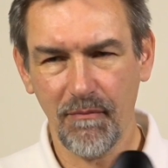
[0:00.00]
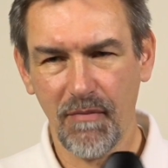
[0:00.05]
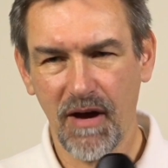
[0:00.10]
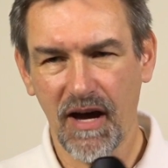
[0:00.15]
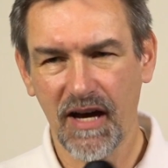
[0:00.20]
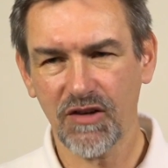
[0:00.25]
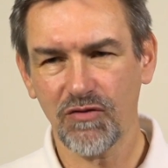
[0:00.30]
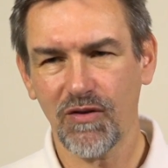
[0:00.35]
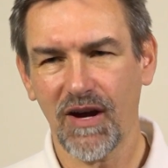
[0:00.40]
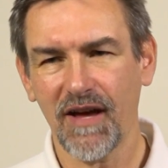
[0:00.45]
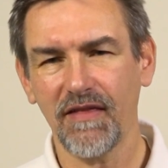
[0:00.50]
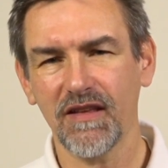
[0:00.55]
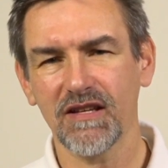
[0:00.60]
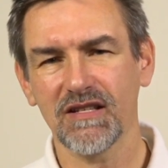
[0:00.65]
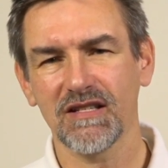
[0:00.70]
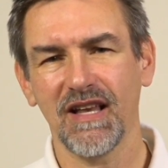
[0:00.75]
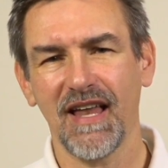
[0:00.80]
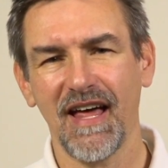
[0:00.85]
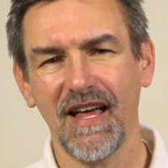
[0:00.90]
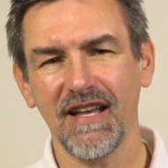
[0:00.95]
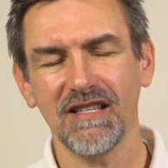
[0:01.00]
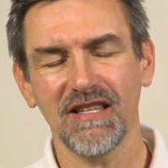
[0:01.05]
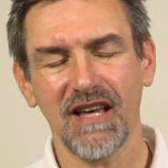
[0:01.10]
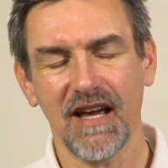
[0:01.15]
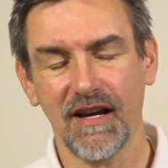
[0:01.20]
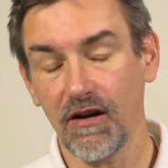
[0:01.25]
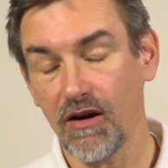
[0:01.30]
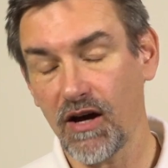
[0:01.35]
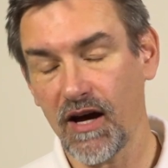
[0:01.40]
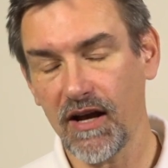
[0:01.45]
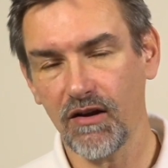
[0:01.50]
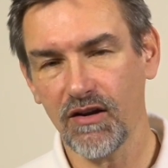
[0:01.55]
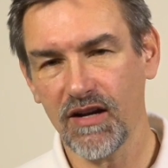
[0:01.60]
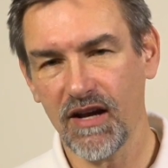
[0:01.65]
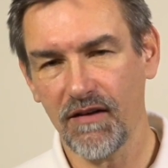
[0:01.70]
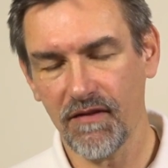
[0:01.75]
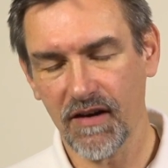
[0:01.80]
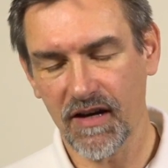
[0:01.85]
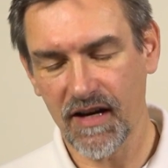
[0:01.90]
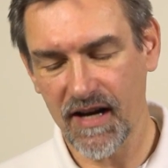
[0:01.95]
I tried this lens. I don't
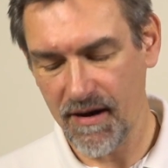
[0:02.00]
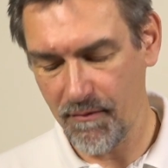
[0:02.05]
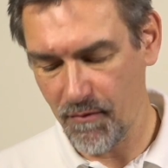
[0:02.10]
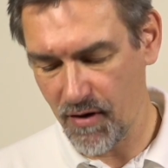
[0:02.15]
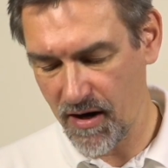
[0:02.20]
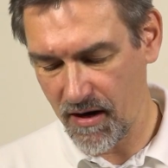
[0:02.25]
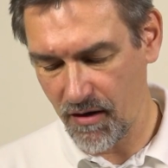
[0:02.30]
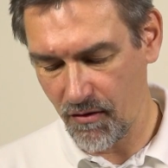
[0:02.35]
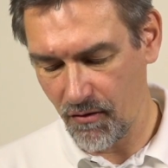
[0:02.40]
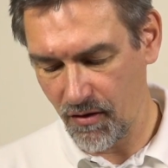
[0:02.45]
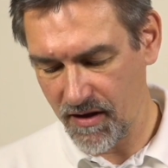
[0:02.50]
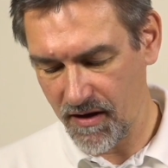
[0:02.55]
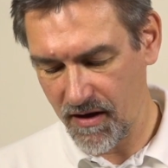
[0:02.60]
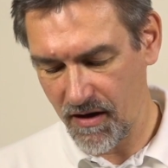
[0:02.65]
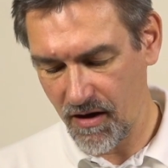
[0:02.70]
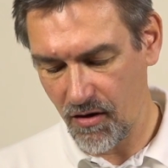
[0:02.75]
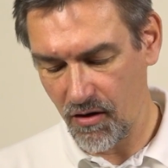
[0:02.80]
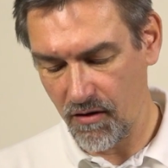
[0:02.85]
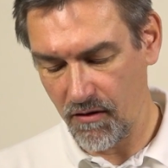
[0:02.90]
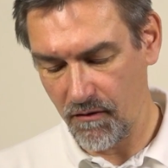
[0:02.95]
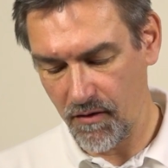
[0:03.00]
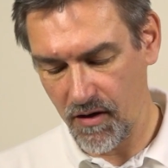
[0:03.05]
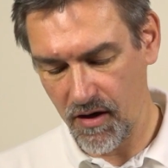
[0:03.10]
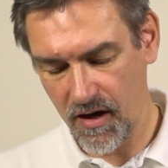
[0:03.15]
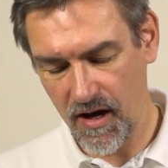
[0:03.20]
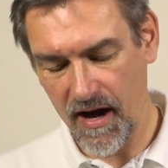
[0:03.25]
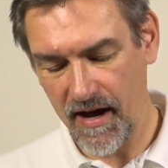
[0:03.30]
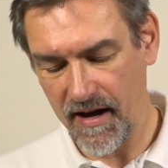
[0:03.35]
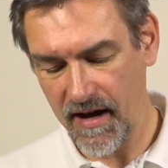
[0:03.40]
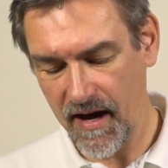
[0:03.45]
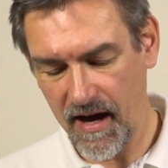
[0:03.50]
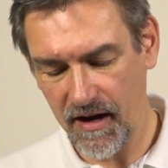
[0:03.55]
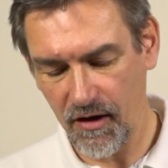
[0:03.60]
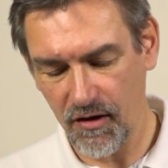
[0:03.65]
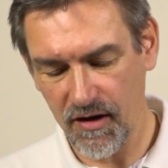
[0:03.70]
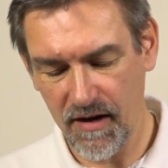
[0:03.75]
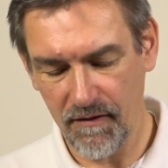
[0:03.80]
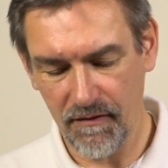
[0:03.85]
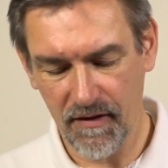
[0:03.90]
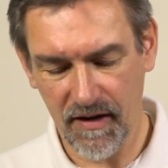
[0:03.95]
have the camera I
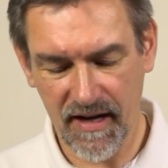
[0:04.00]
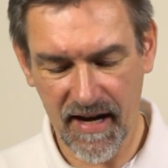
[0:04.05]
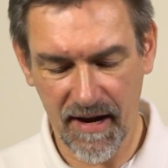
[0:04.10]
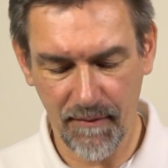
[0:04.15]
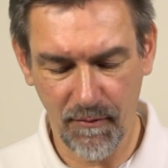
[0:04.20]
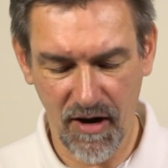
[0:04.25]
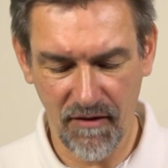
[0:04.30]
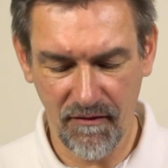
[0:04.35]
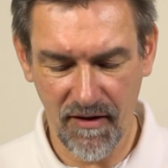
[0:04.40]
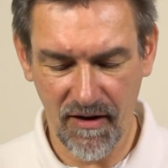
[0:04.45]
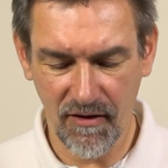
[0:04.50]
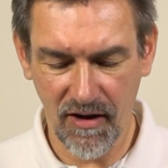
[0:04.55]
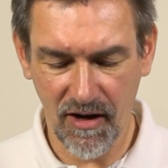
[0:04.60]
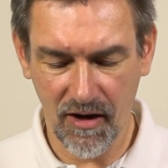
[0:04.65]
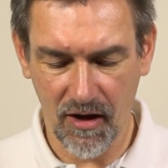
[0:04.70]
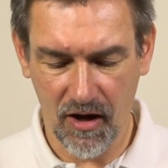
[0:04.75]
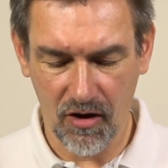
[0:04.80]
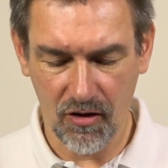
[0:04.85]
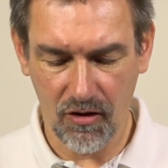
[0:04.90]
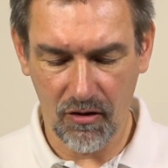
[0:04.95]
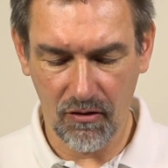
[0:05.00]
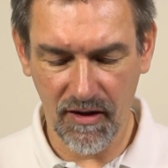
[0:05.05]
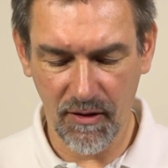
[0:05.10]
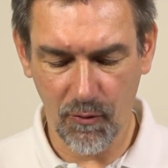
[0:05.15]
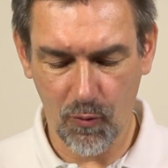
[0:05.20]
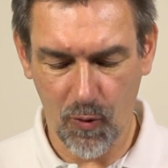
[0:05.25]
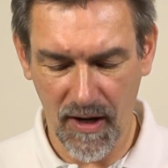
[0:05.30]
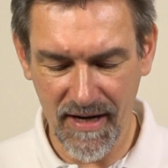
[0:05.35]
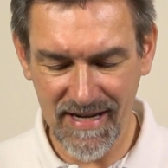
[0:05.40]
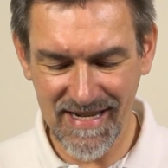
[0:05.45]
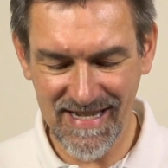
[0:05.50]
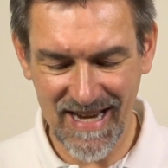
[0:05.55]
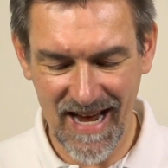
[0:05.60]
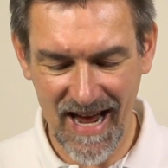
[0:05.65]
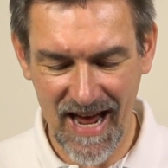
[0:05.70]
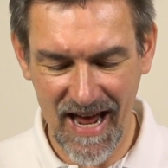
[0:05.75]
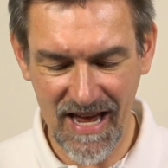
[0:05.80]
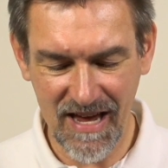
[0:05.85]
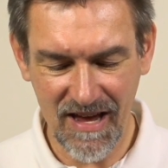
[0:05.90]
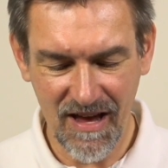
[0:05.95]
don't have the camera very long, only one
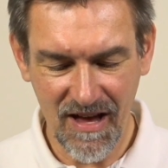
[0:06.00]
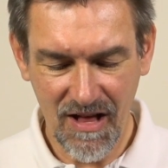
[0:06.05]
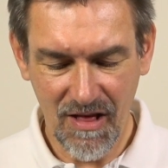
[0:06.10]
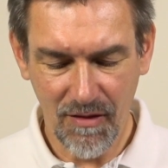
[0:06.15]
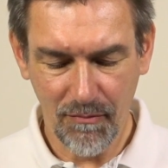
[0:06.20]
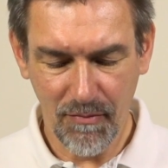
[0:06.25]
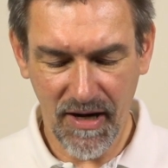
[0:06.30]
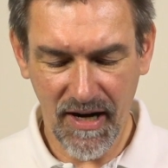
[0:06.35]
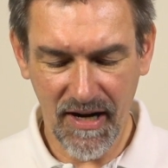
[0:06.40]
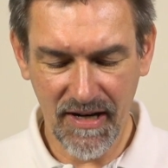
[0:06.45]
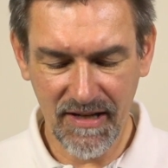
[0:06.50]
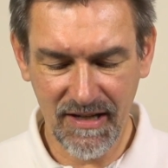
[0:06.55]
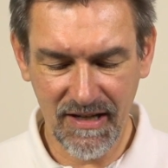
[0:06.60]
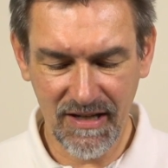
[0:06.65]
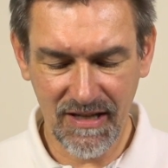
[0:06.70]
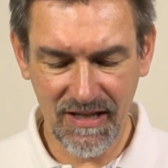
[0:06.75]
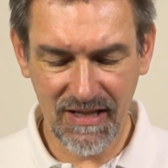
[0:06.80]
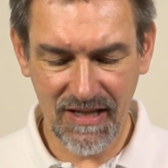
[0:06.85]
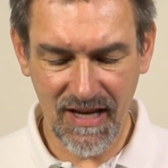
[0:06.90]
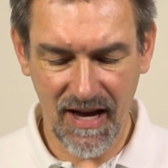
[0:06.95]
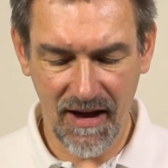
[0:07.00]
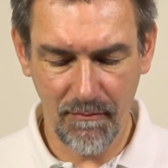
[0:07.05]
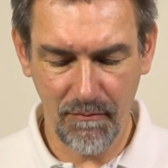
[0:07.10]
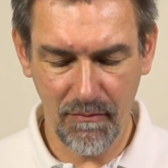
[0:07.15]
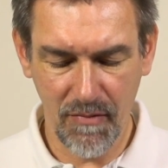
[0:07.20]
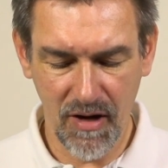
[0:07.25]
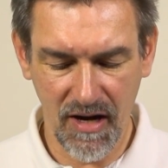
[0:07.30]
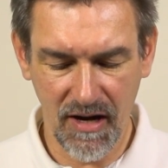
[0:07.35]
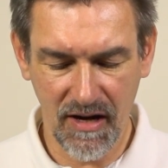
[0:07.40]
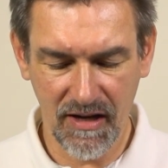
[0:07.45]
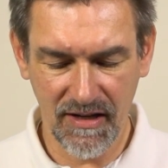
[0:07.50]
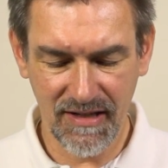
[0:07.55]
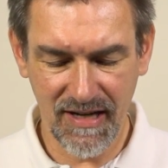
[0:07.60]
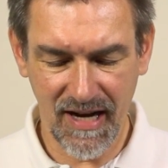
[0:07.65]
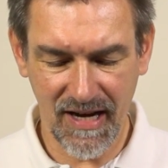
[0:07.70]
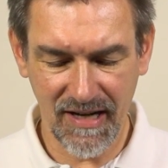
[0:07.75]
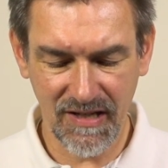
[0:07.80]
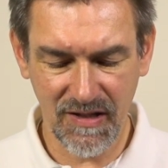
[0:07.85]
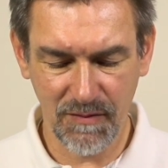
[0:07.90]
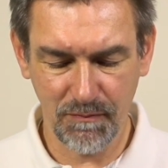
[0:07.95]
day, but I did some
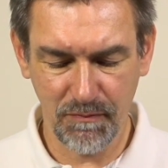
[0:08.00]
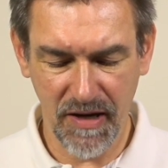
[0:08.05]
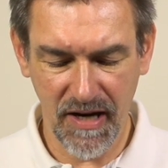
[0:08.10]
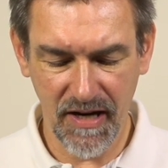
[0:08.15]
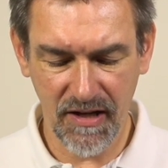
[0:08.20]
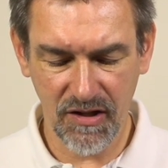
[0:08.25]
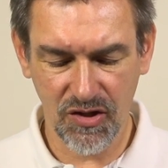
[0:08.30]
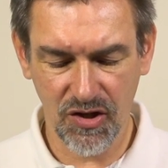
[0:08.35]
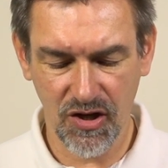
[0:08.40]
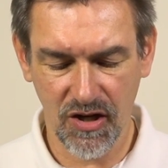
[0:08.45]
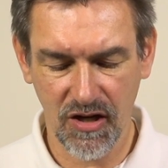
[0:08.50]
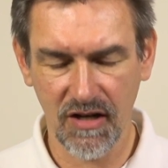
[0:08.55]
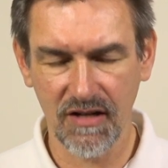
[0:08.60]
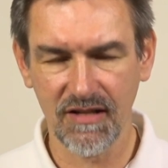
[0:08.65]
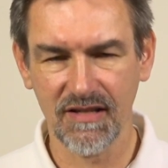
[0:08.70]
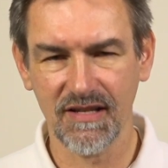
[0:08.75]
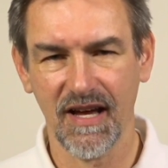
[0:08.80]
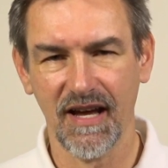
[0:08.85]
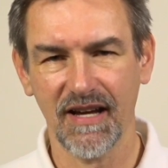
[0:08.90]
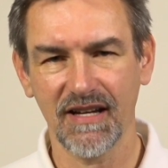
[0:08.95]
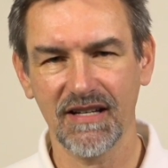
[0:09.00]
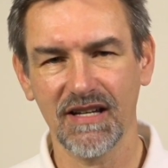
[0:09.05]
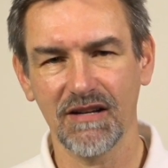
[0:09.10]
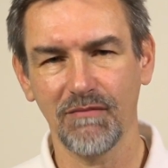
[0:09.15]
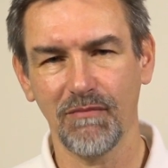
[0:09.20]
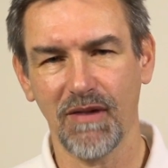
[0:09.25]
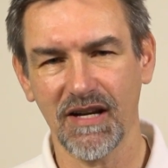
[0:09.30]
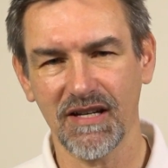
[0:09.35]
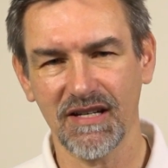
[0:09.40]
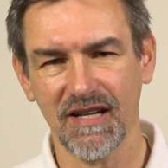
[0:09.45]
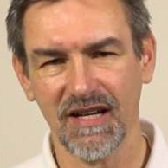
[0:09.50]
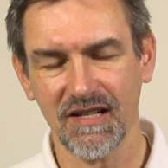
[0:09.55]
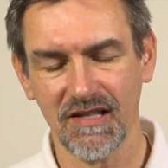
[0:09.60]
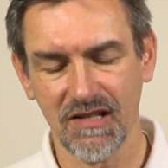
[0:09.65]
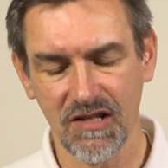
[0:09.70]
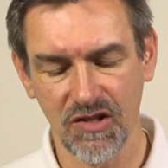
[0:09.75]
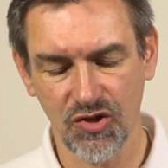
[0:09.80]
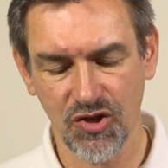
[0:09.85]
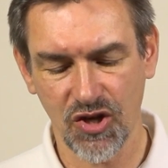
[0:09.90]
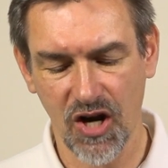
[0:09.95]
test pictures and did my
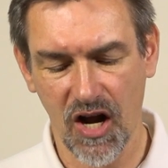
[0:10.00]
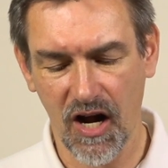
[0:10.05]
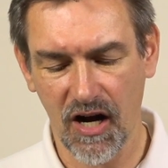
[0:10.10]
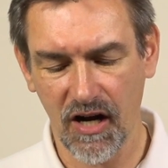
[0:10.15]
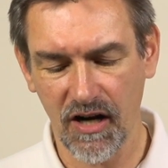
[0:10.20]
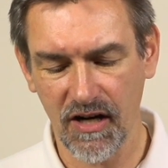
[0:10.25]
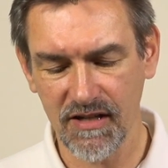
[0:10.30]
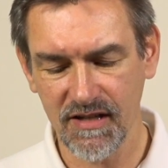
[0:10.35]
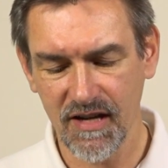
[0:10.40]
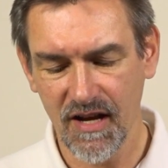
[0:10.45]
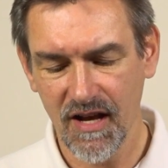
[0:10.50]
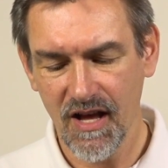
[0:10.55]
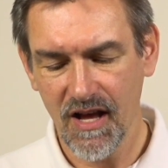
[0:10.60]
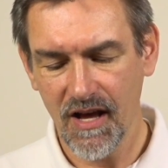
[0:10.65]
test chart.